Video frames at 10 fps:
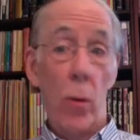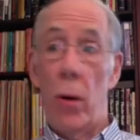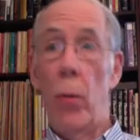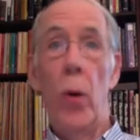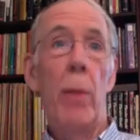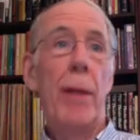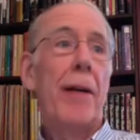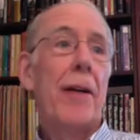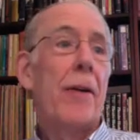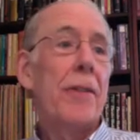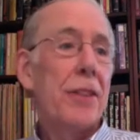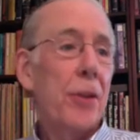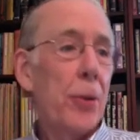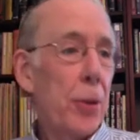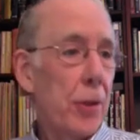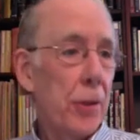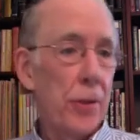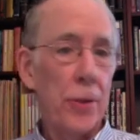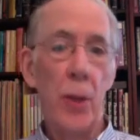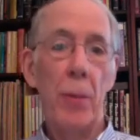Where am I going to go to school?
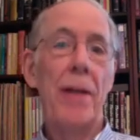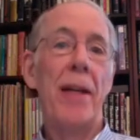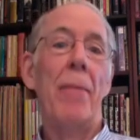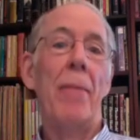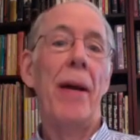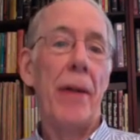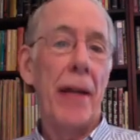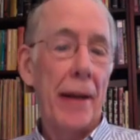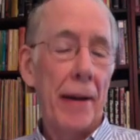Who am I going to marry?